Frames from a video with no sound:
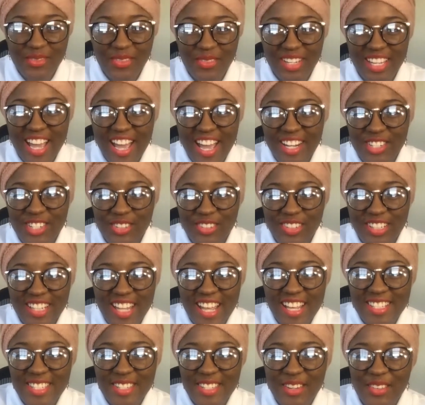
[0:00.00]
got you,
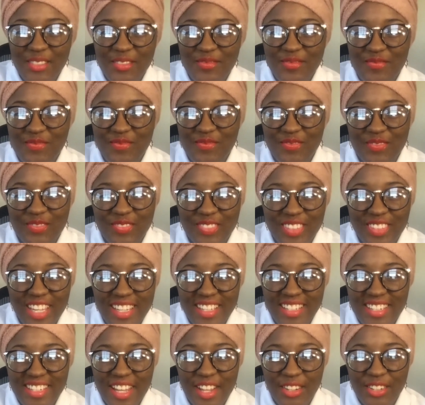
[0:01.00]
Ignacio.
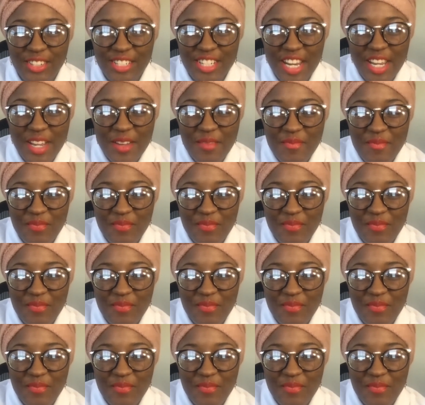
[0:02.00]
Nell or Jacob?